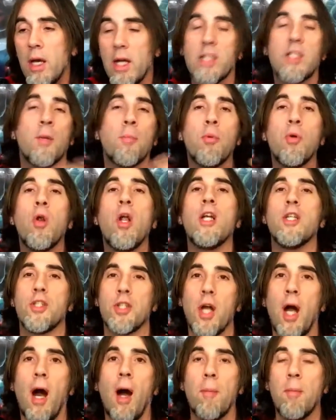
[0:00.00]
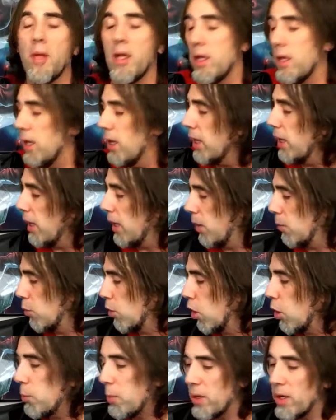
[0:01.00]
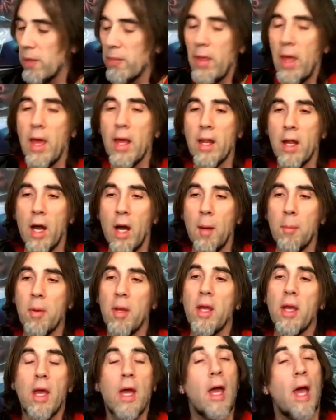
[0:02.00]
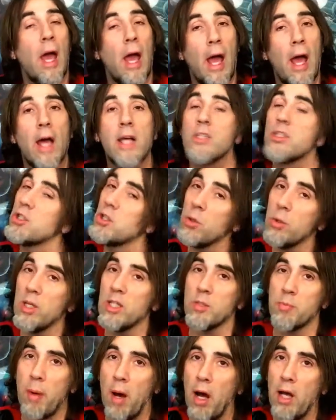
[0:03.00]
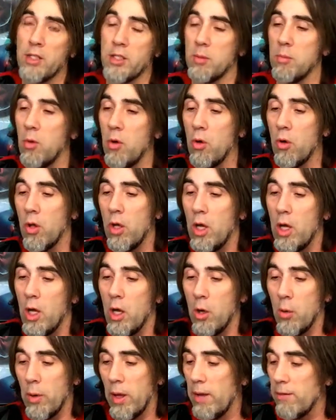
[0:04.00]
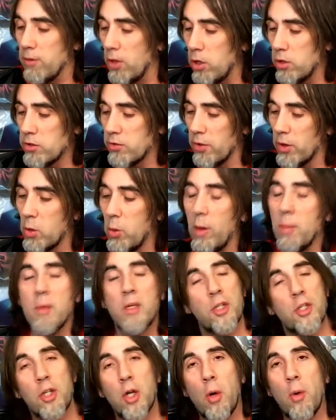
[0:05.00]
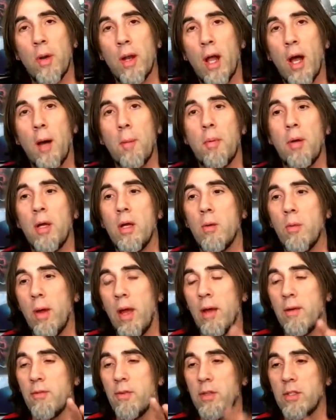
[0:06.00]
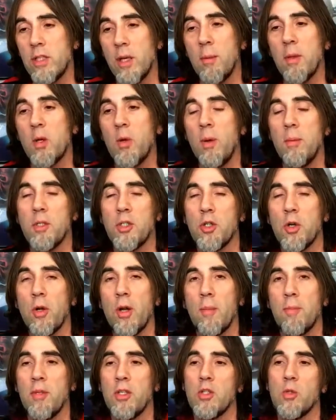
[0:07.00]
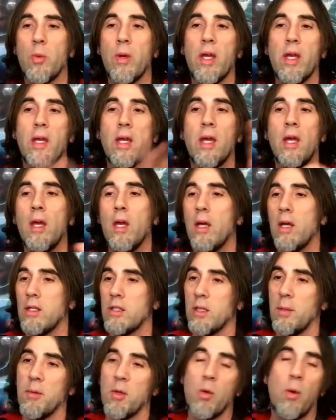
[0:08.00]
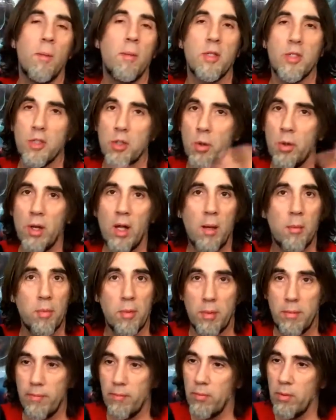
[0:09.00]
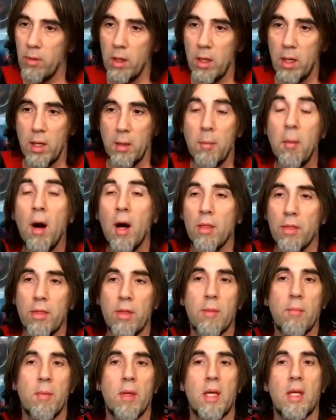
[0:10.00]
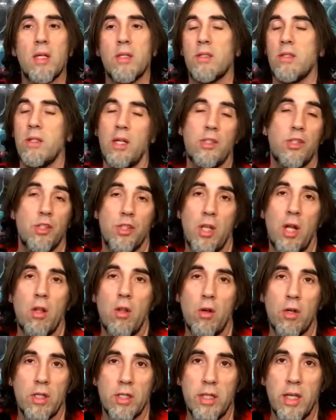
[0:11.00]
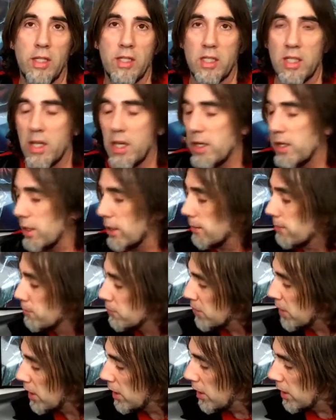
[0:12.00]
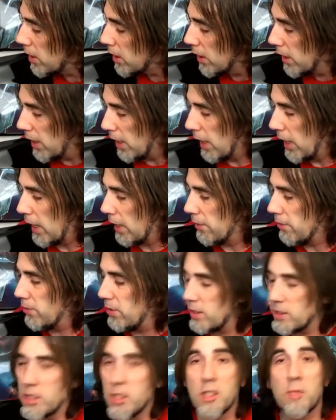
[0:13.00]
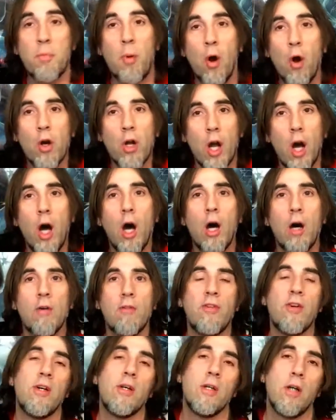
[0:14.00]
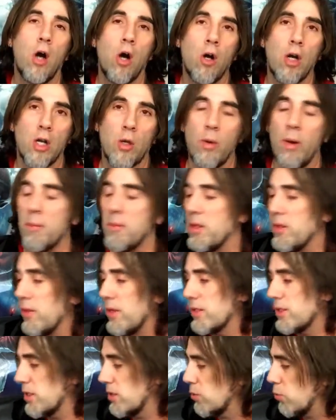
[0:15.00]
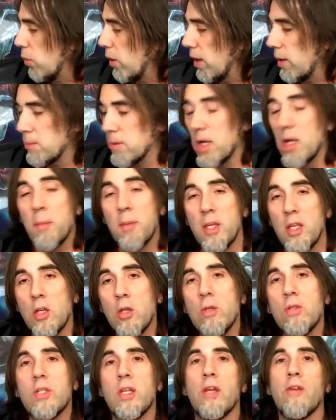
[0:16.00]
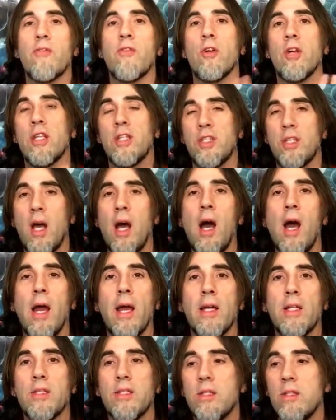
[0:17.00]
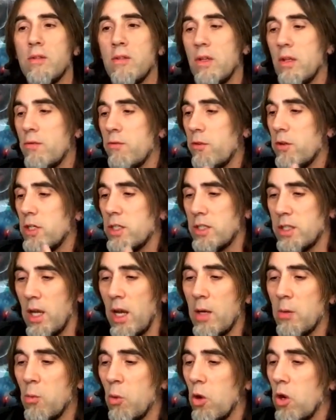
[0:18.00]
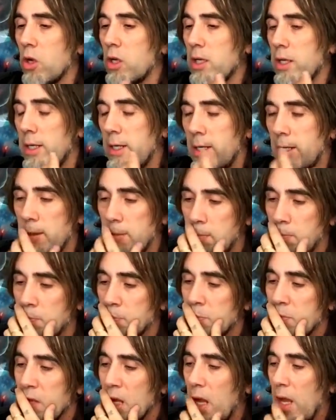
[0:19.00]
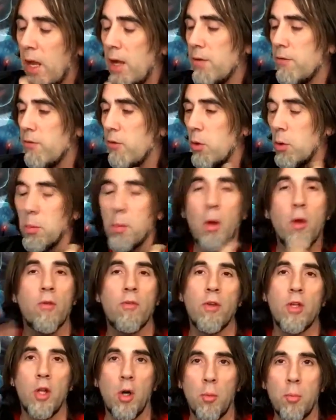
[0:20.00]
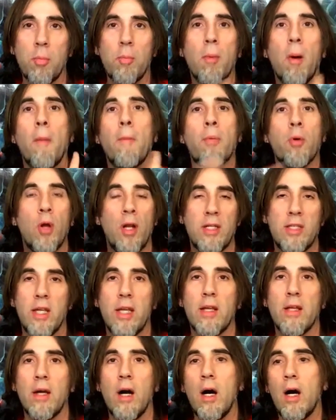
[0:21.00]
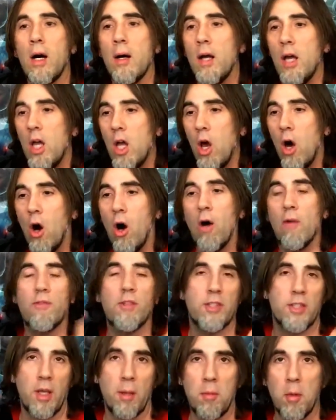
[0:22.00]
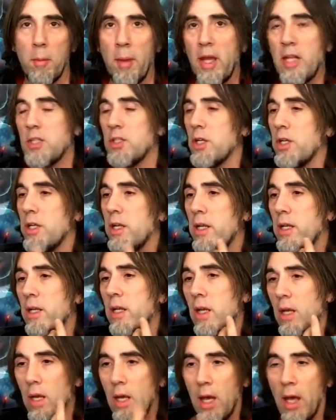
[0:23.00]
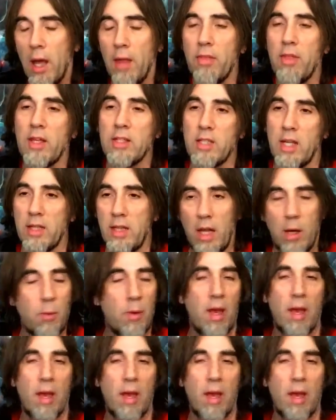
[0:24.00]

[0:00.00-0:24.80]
It's a print shop, and we're opening that up as soon as possible. We have loads of equipment showing up. We have some equipment showing up this week, some equipment showing up in a month because that's just how long it takes to get here. And this is part of our equipment. This is what I'm going to be using for designs, for design work, um, and for you know printing uh, off the sublimation and and things like that.